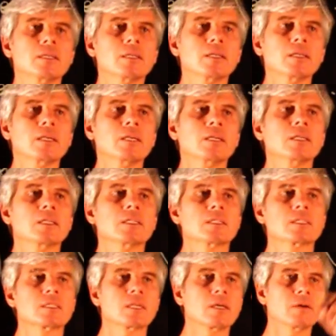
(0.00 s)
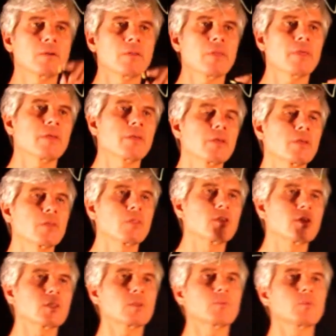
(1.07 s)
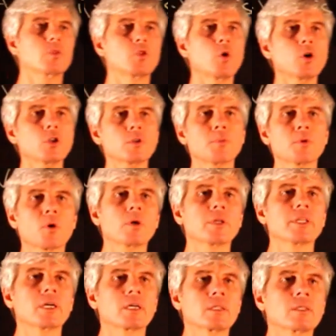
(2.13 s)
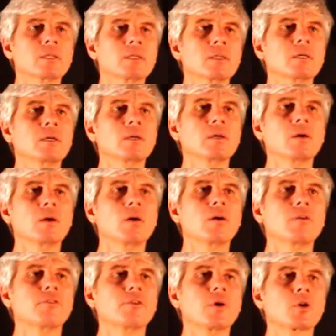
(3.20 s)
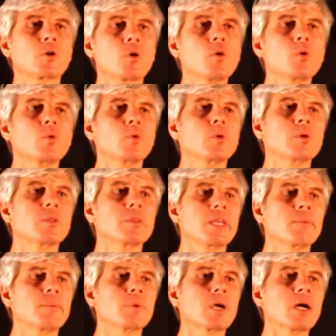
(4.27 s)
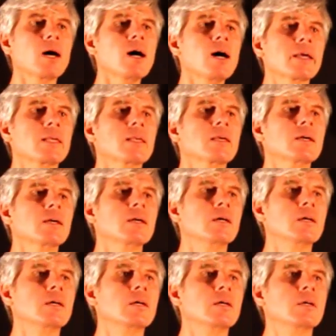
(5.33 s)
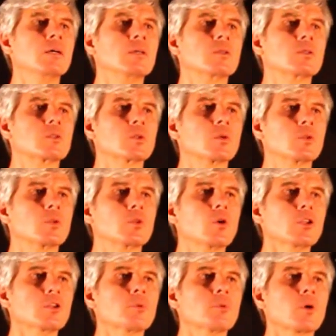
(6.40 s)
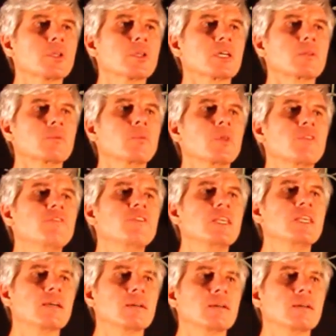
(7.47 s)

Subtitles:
is the dot product of row number I, so dot product with V.